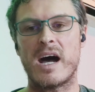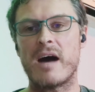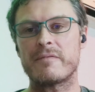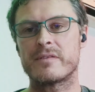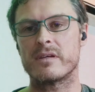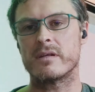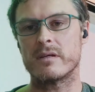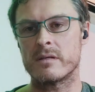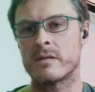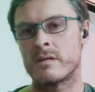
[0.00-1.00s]

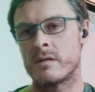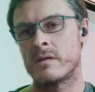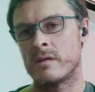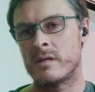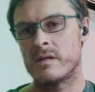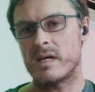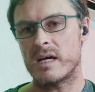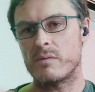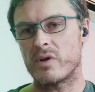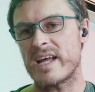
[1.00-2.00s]
after
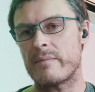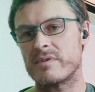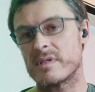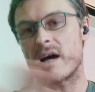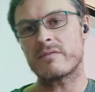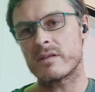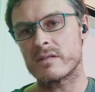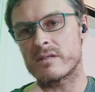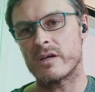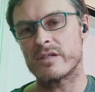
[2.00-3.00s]
what happens after the
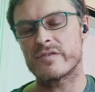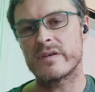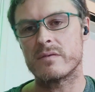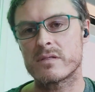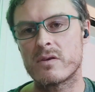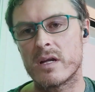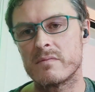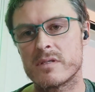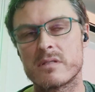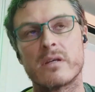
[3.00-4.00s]
surgery, it was kind
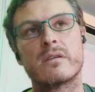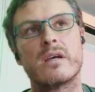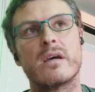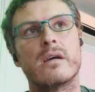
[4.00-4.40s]
of just like,